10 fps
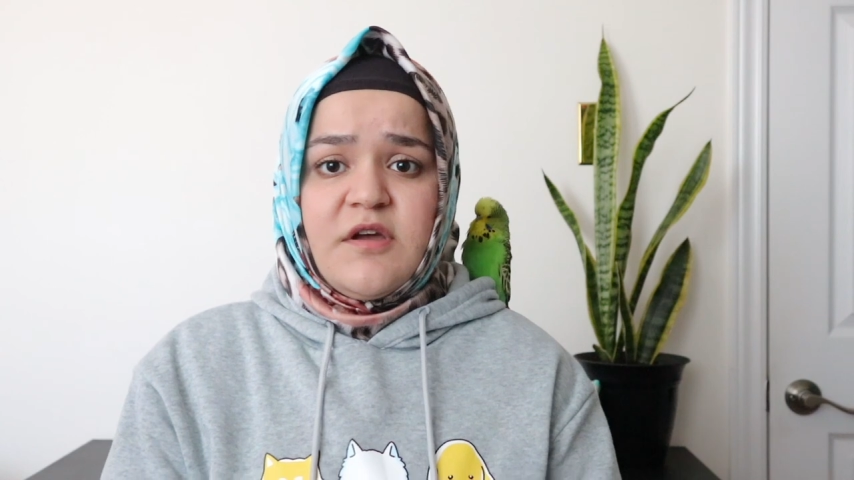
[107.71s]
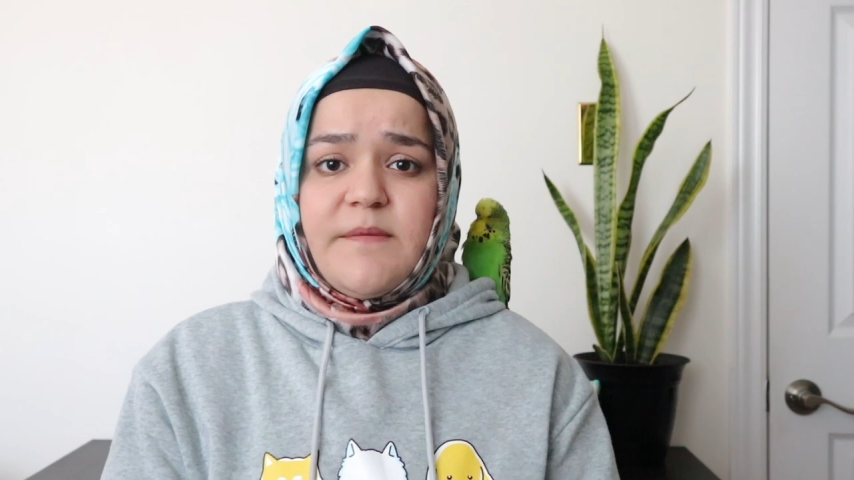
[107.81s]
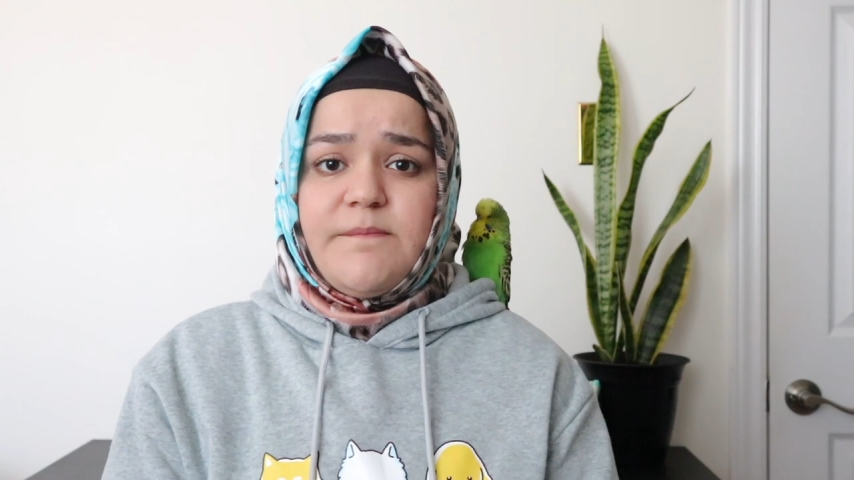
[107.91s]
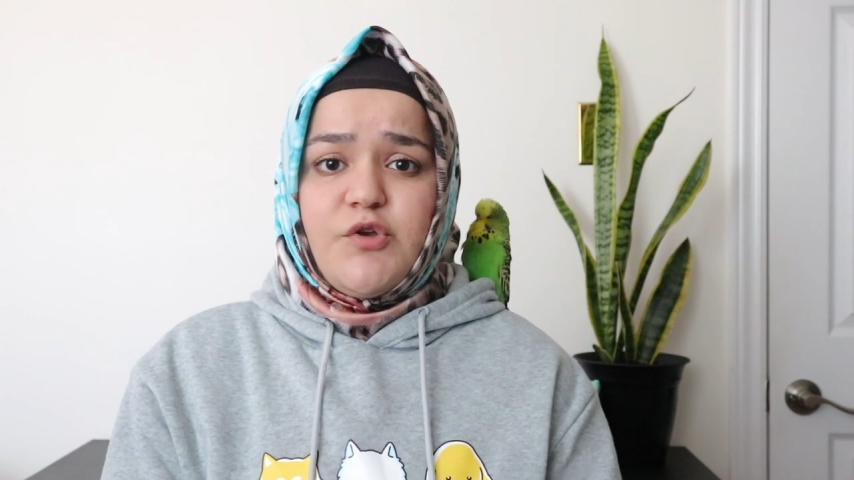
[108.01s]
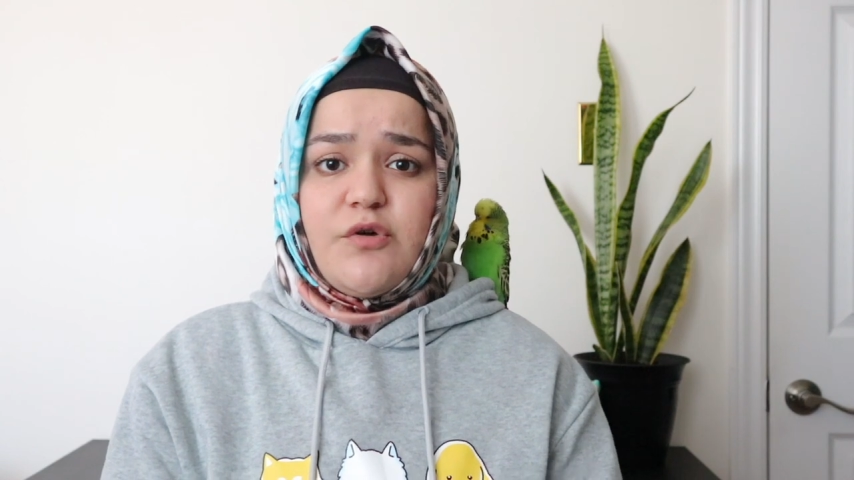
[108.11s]

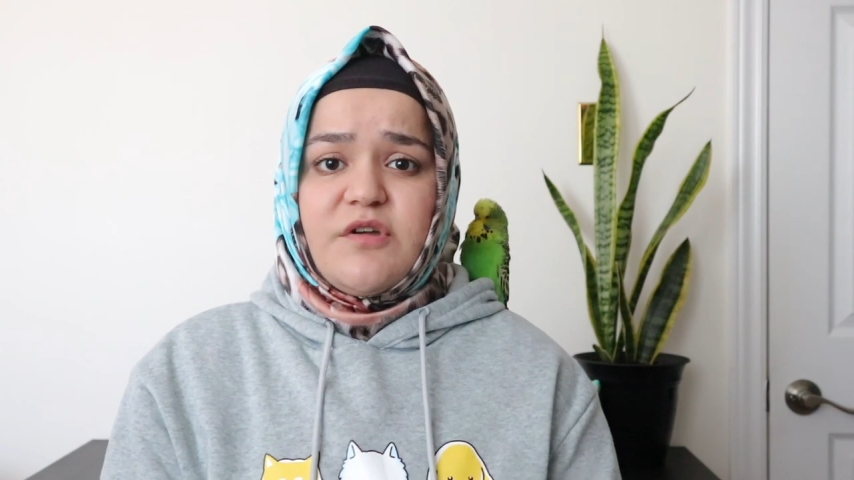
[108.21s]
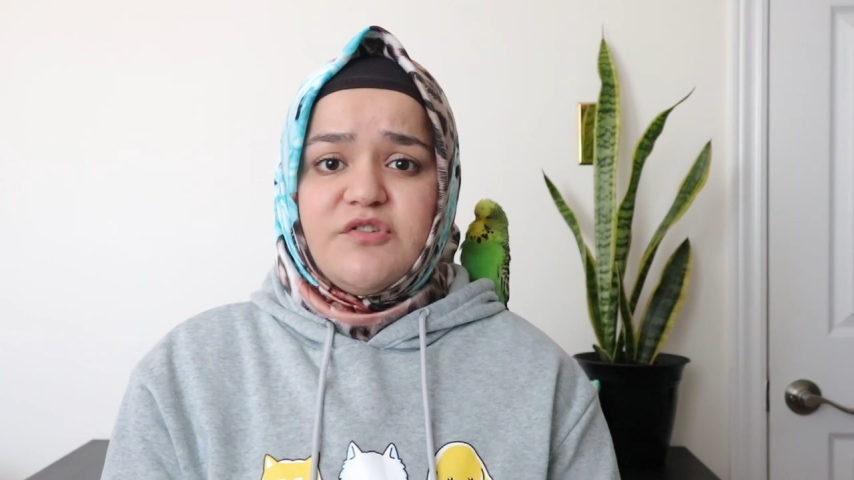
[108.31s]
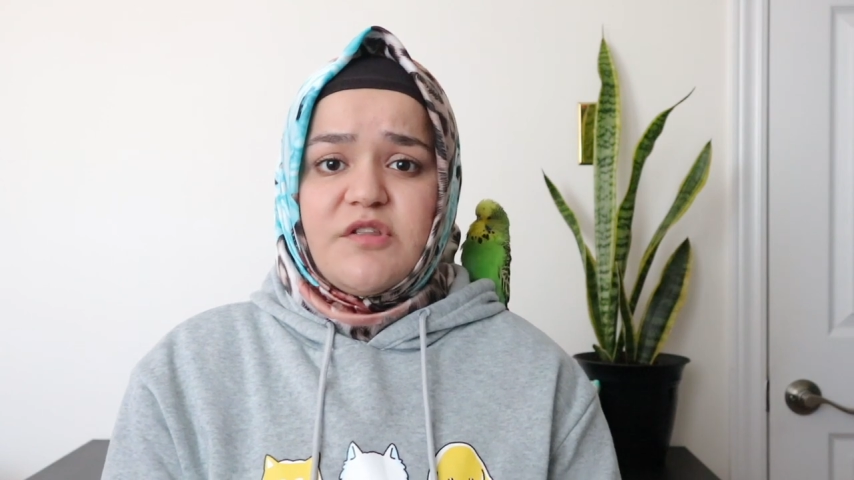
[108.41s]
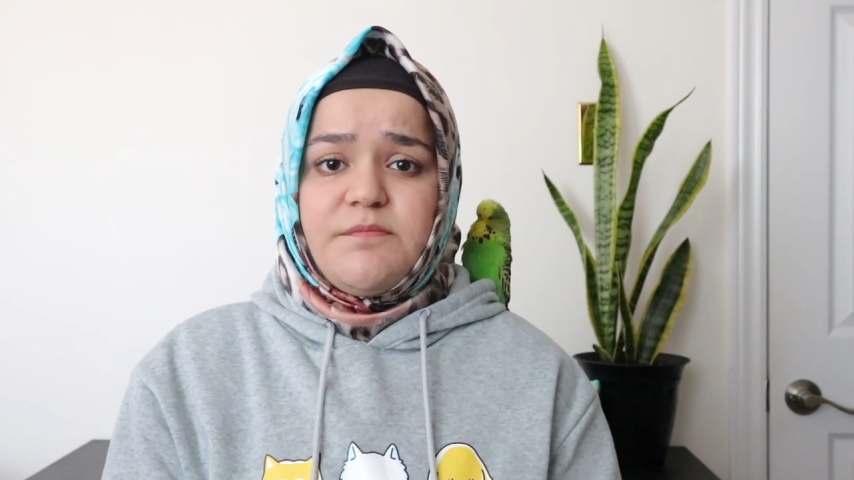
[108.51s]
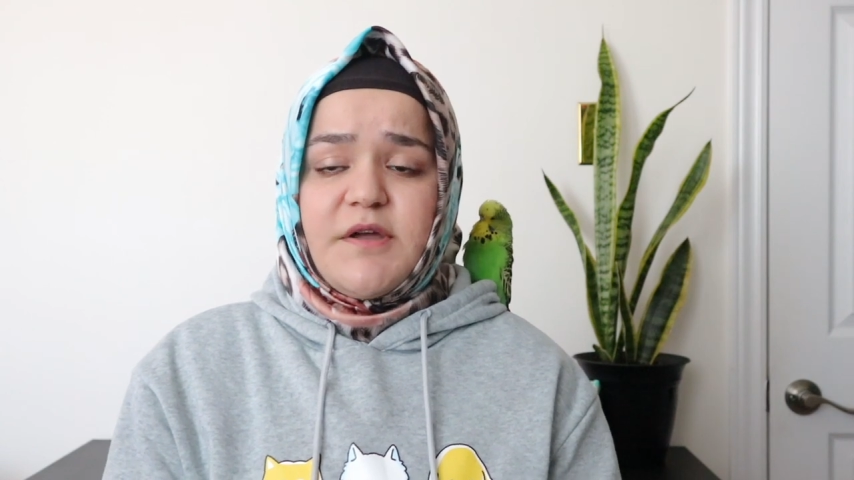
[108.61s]
Those are
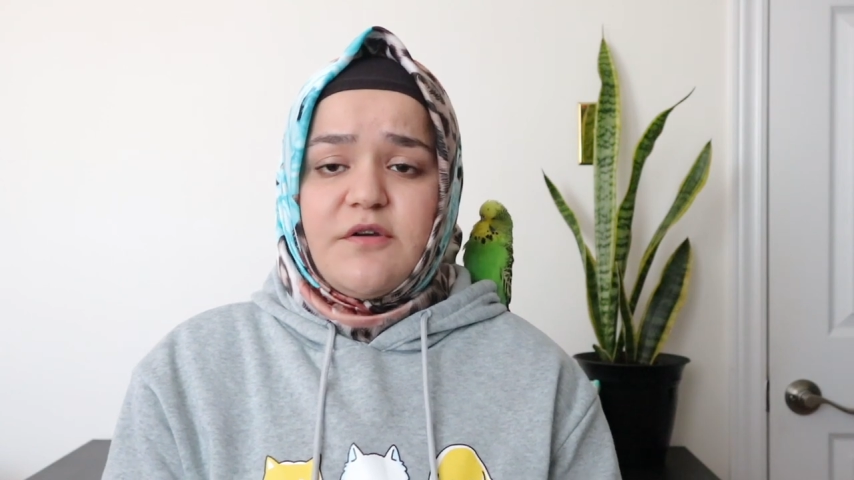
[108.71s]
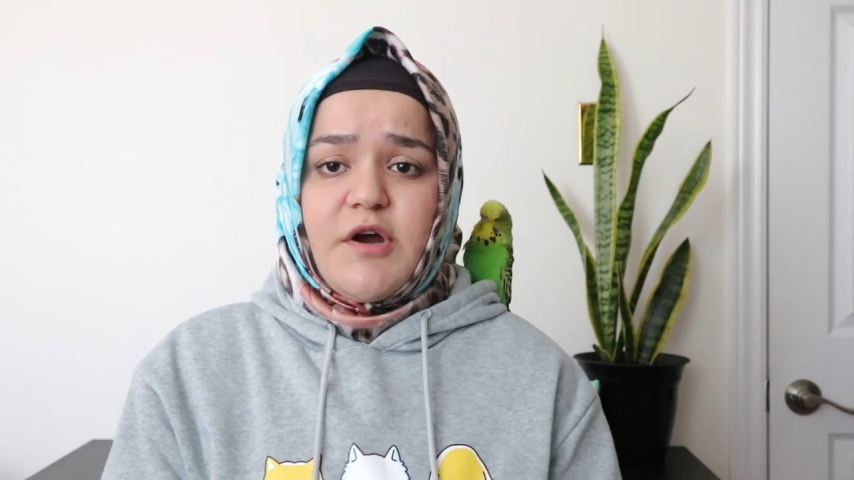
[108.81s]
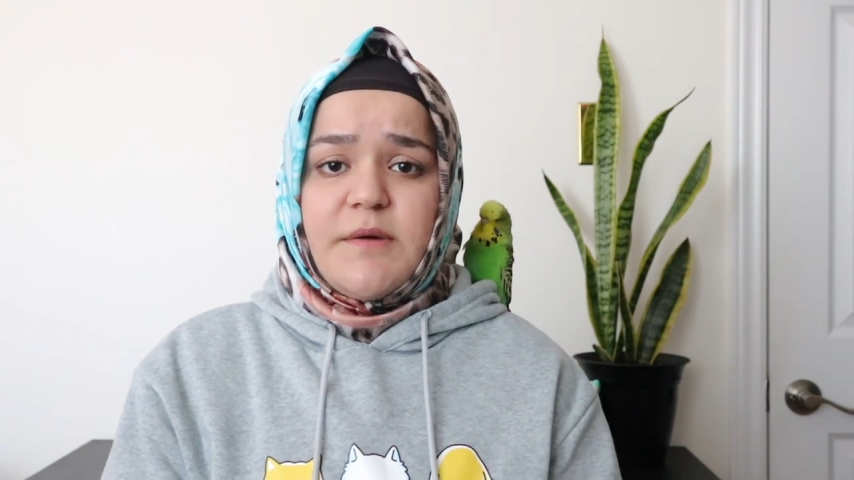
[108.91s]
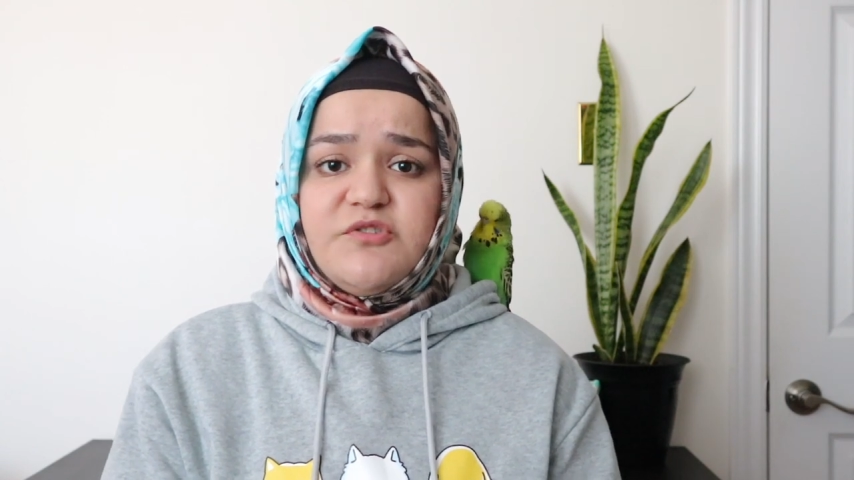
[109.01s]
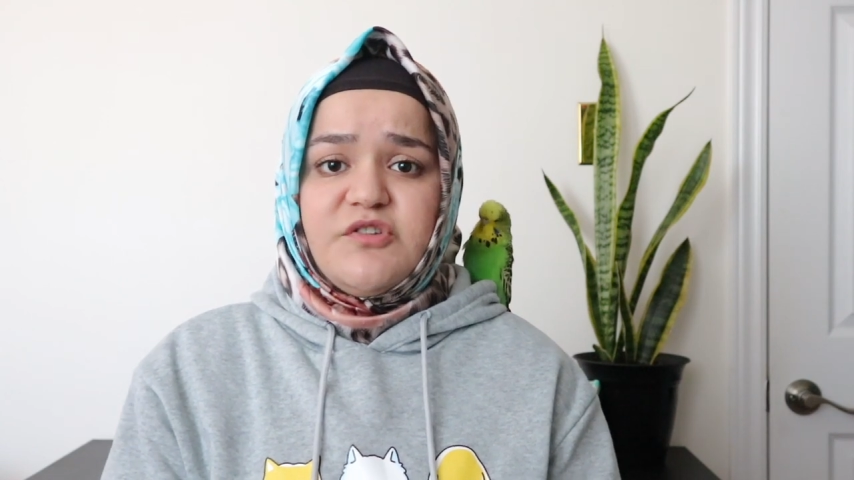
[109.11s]
just better
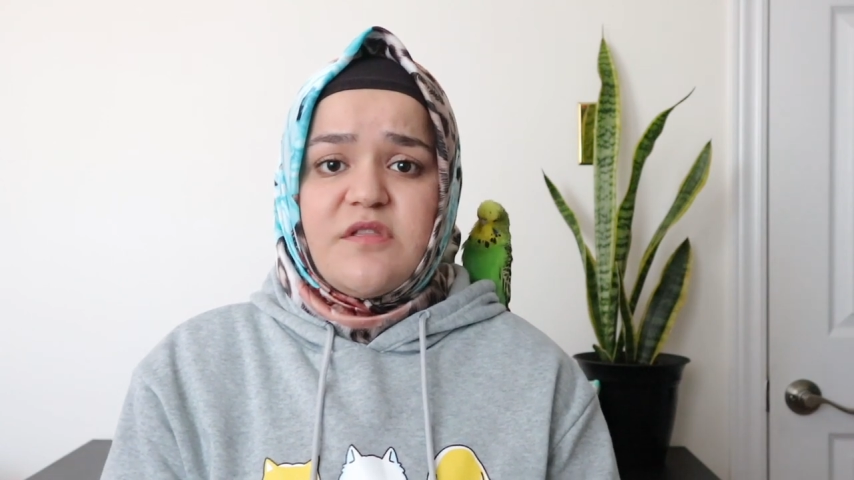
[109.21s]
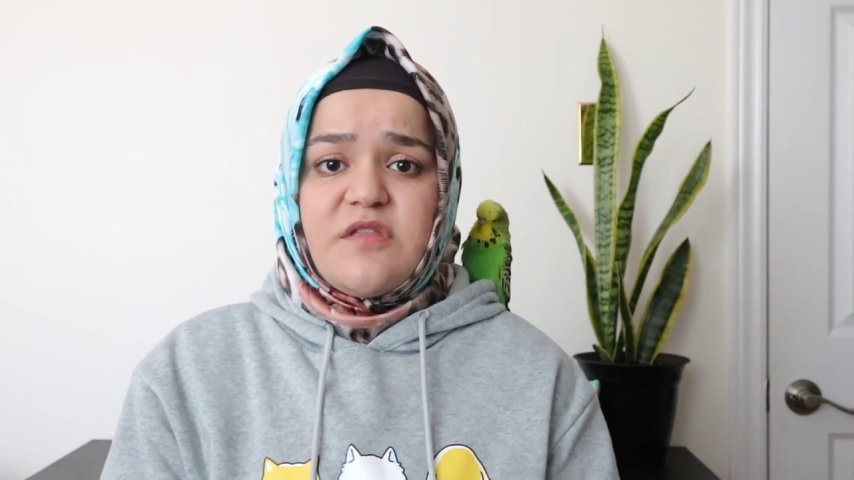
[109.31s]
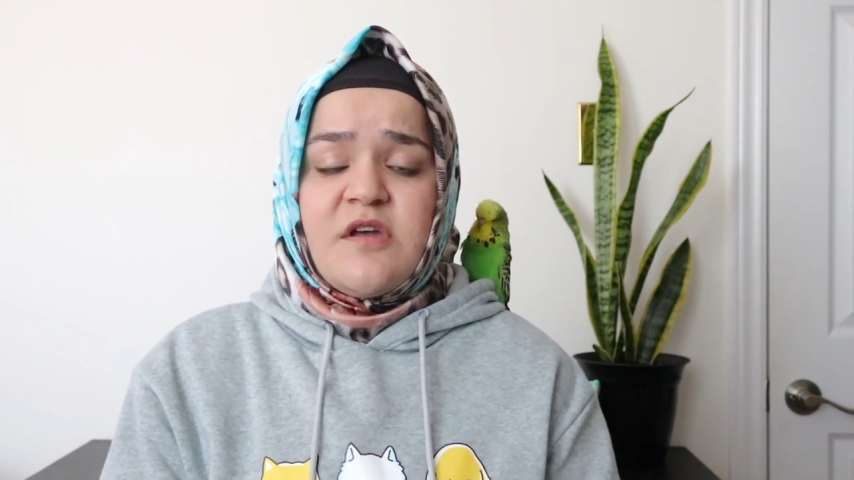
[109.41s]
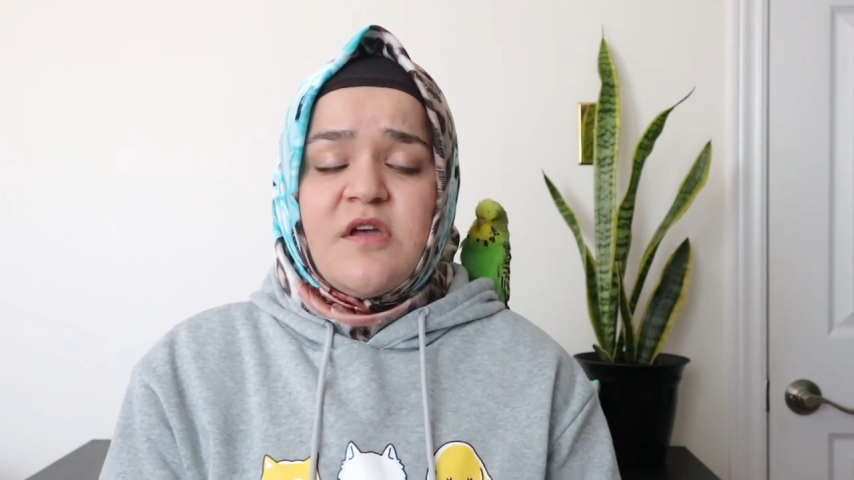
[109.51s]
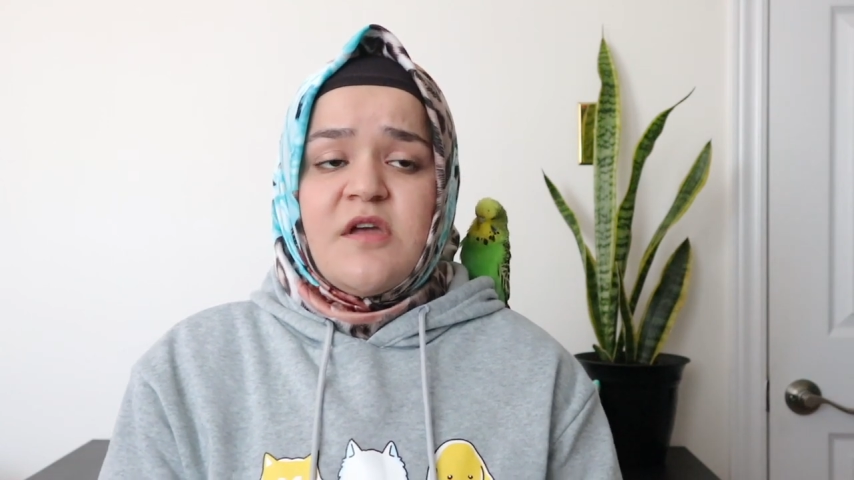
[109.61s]
options.